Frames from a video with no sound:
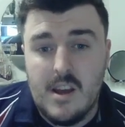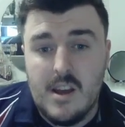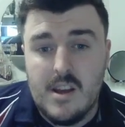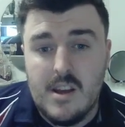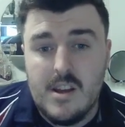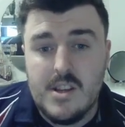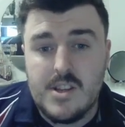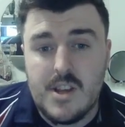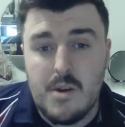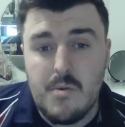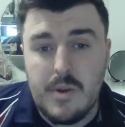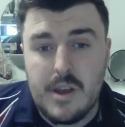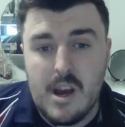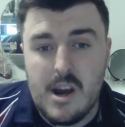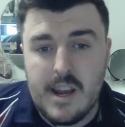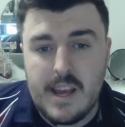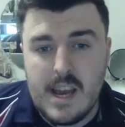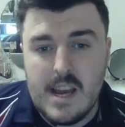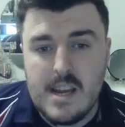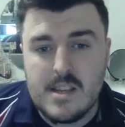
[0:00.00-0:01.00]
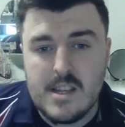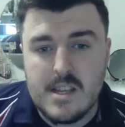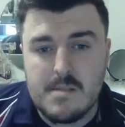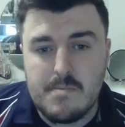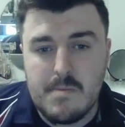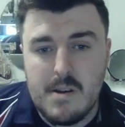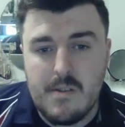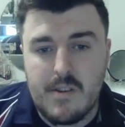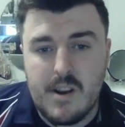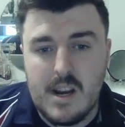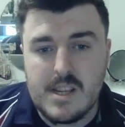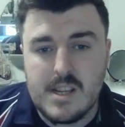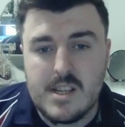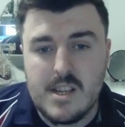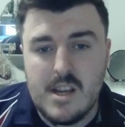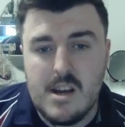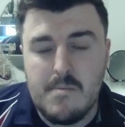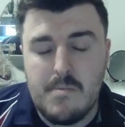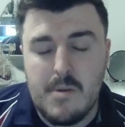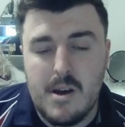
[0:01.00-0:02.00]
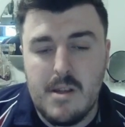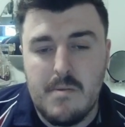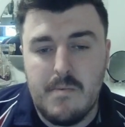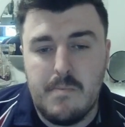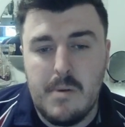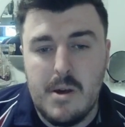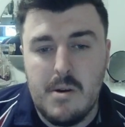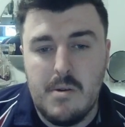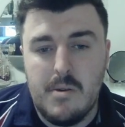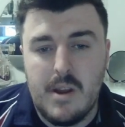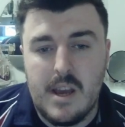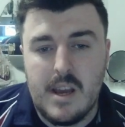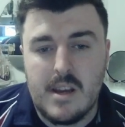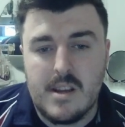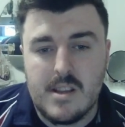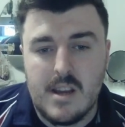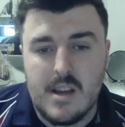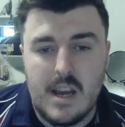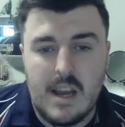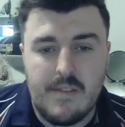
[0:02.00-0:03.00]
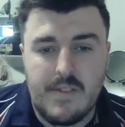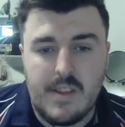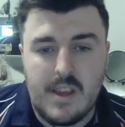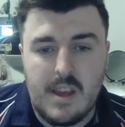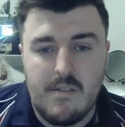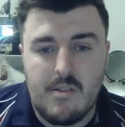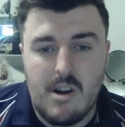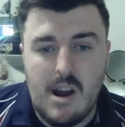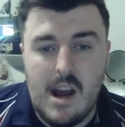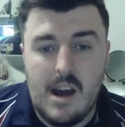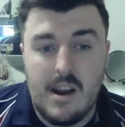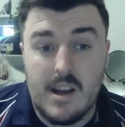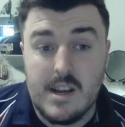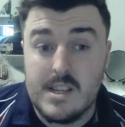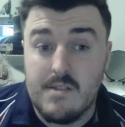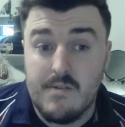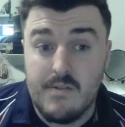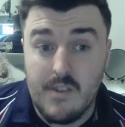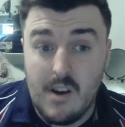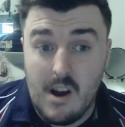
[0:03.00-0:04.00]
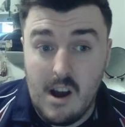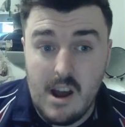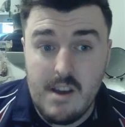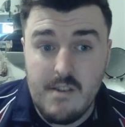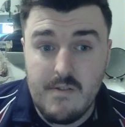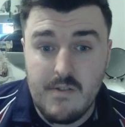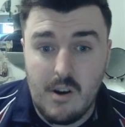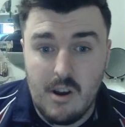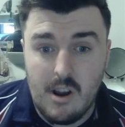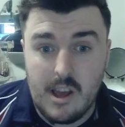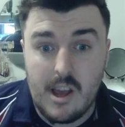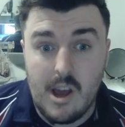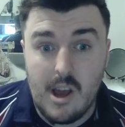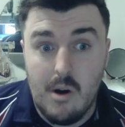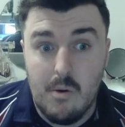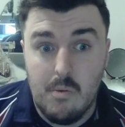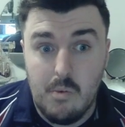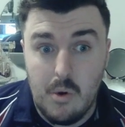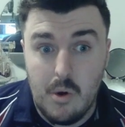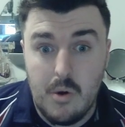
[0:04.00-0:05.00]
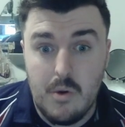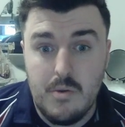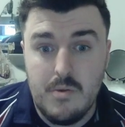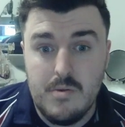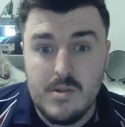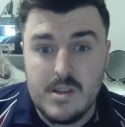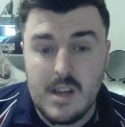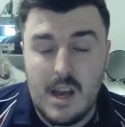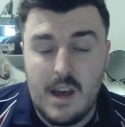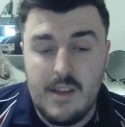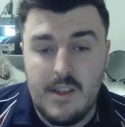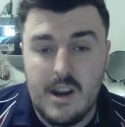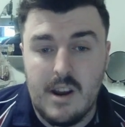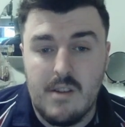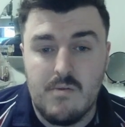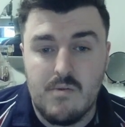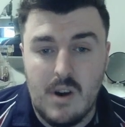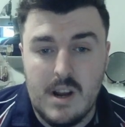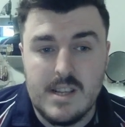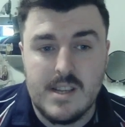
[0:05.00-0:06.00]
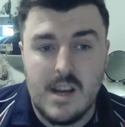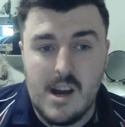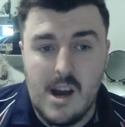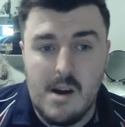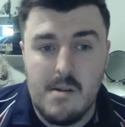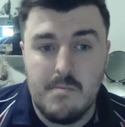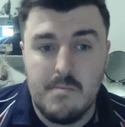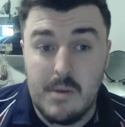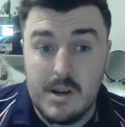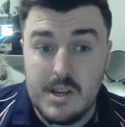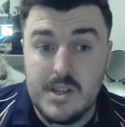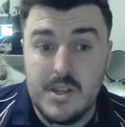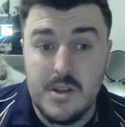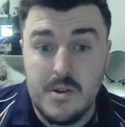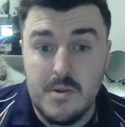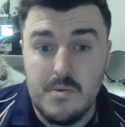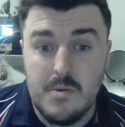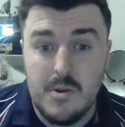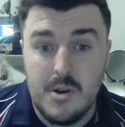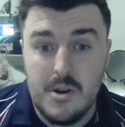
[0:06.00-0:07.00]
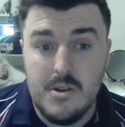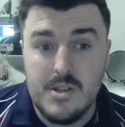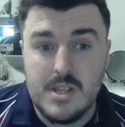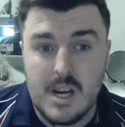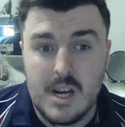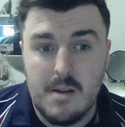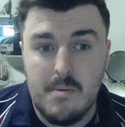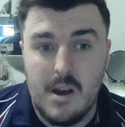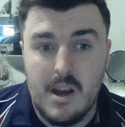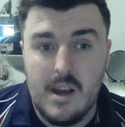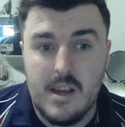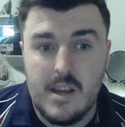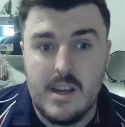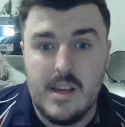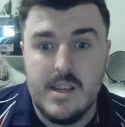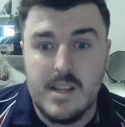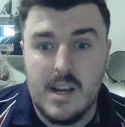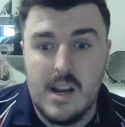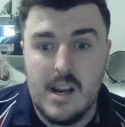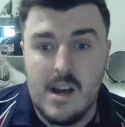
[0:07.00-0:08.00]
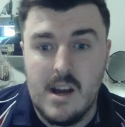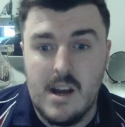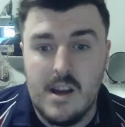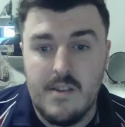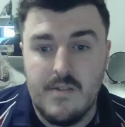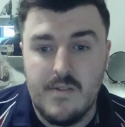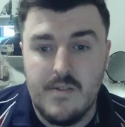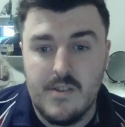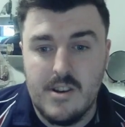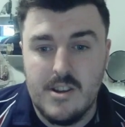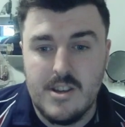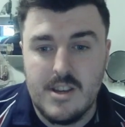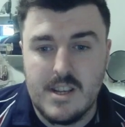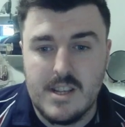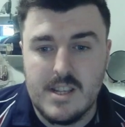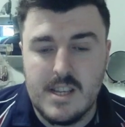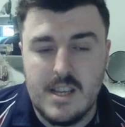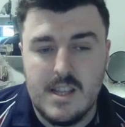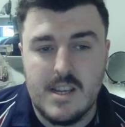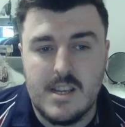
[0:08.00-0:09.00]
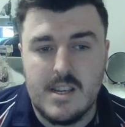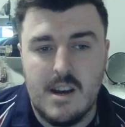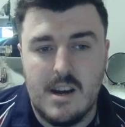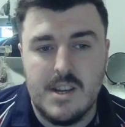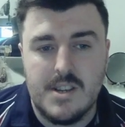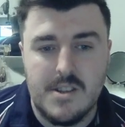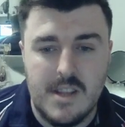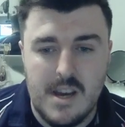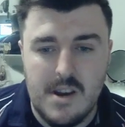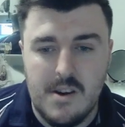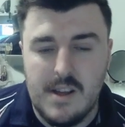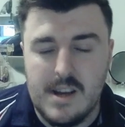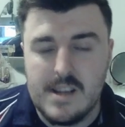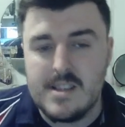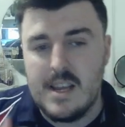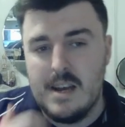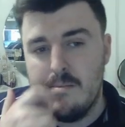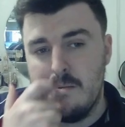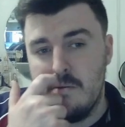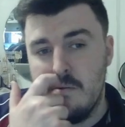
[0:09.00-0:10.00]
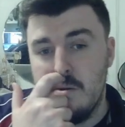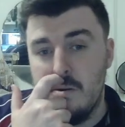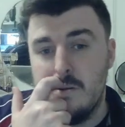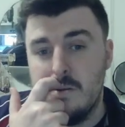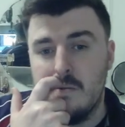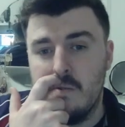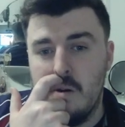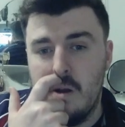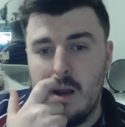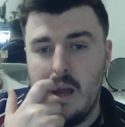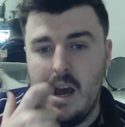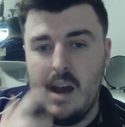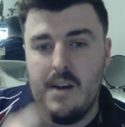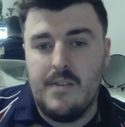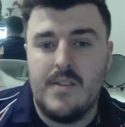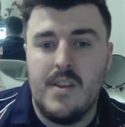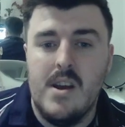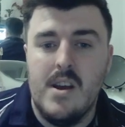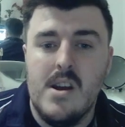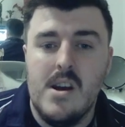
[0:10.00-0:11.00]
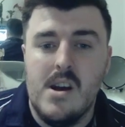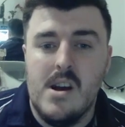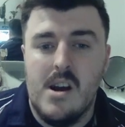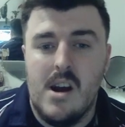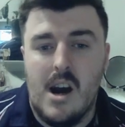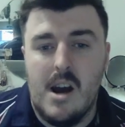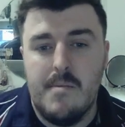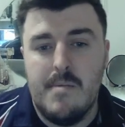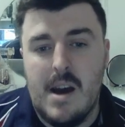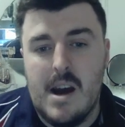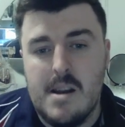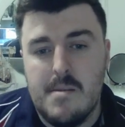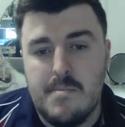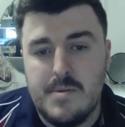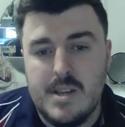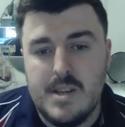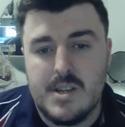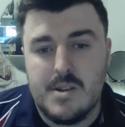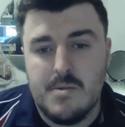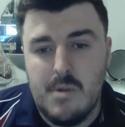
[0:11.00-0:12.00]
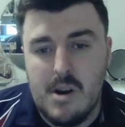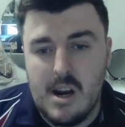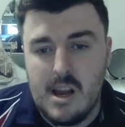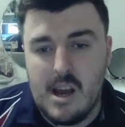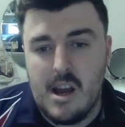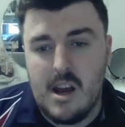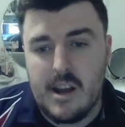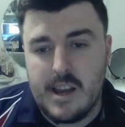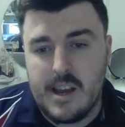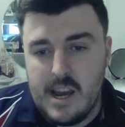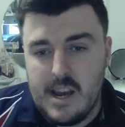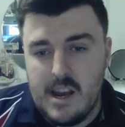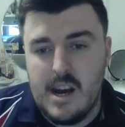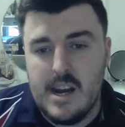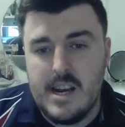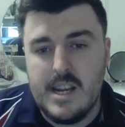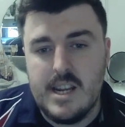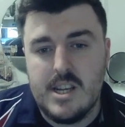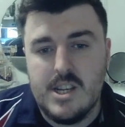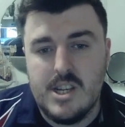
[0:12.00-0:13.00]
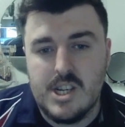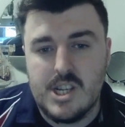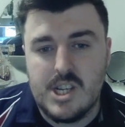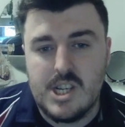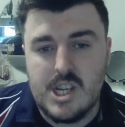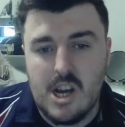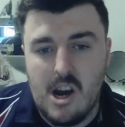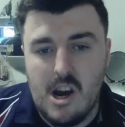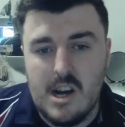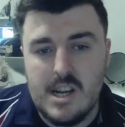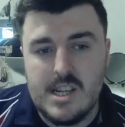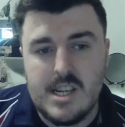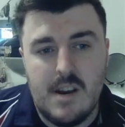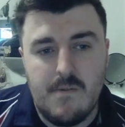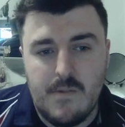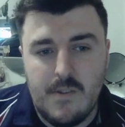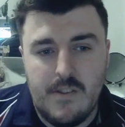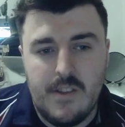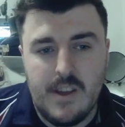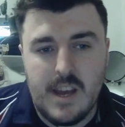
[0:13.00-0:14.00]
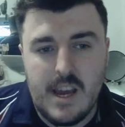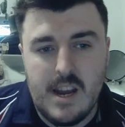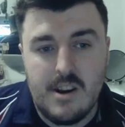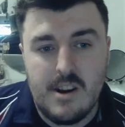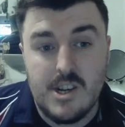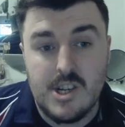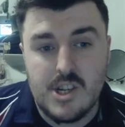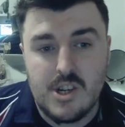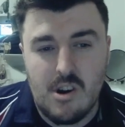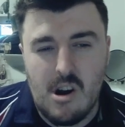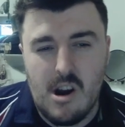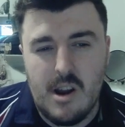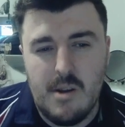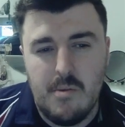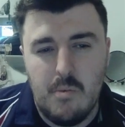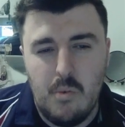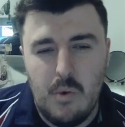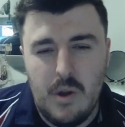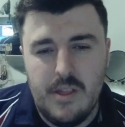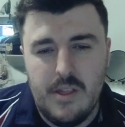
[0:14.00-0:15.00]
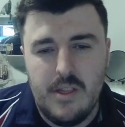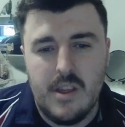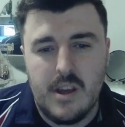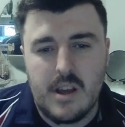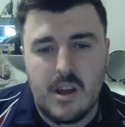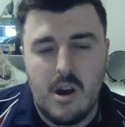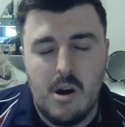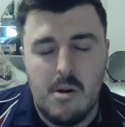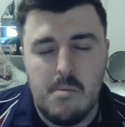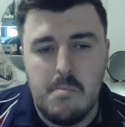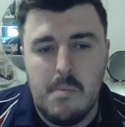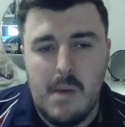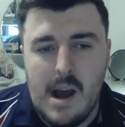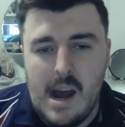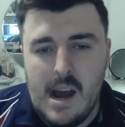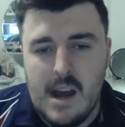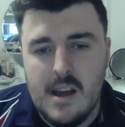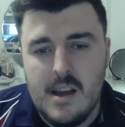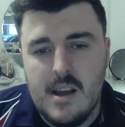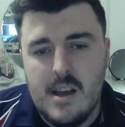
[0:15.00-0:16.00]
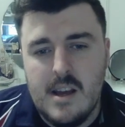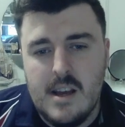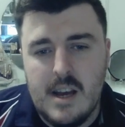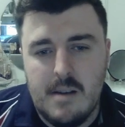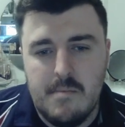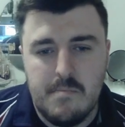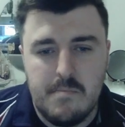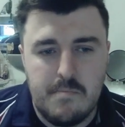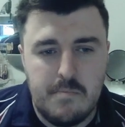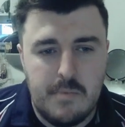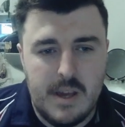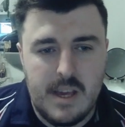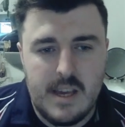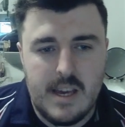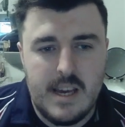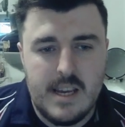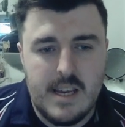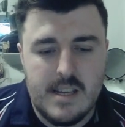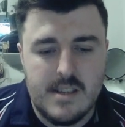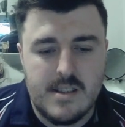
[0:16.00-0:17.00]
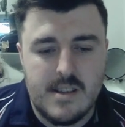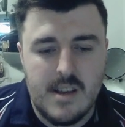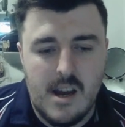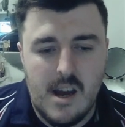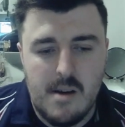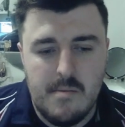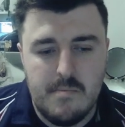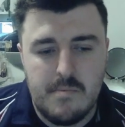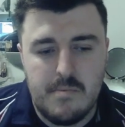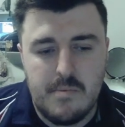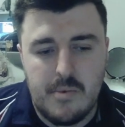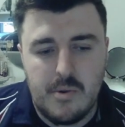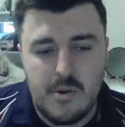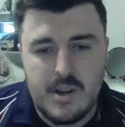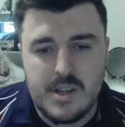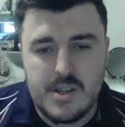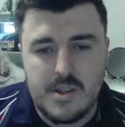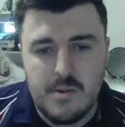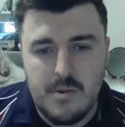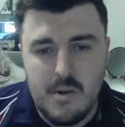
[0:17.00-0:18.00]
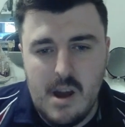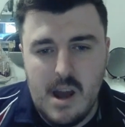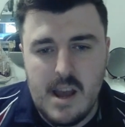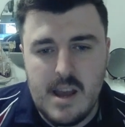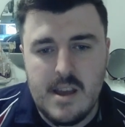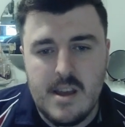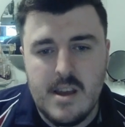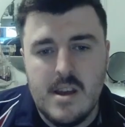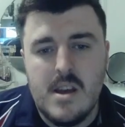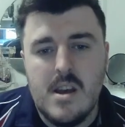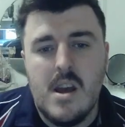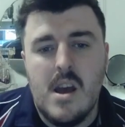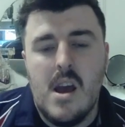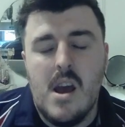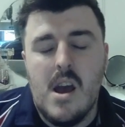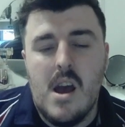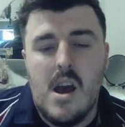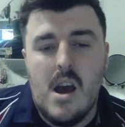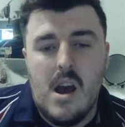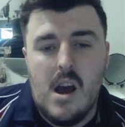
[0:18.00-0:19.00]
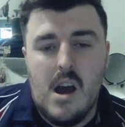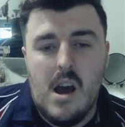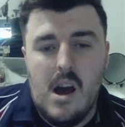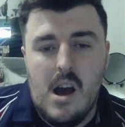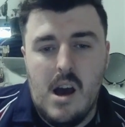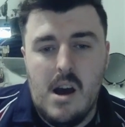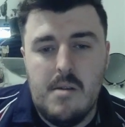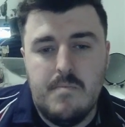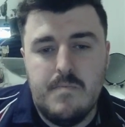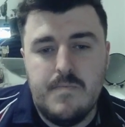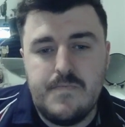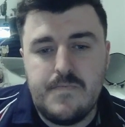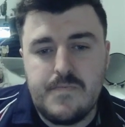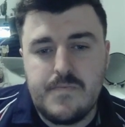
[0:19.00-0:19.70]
So we kind of get into this bit of cluster by the building, because I have to give ground. I survive on like a wound, and then I res up by 2 wounds. And I'm like, he's alive. Look, you can see the dice on the hill, that's how many wounds I've got left. I'm now in a position where I'm like, okay, I need to just charge everything here and try and win the combat and beat his priest away. So